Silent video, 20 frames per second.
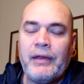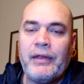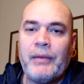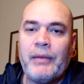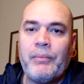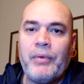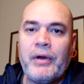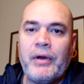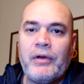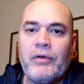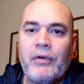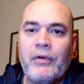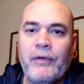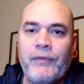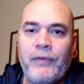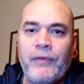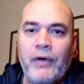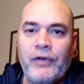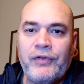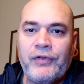They bring you a
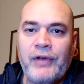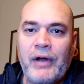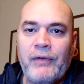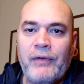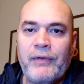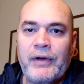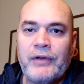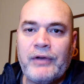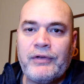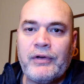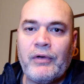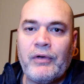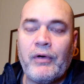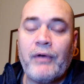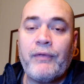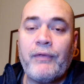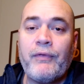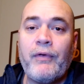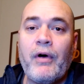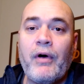false salvation
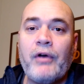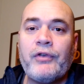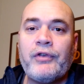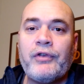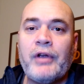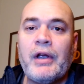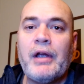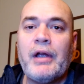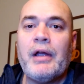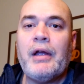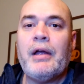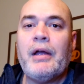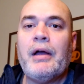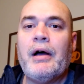or a false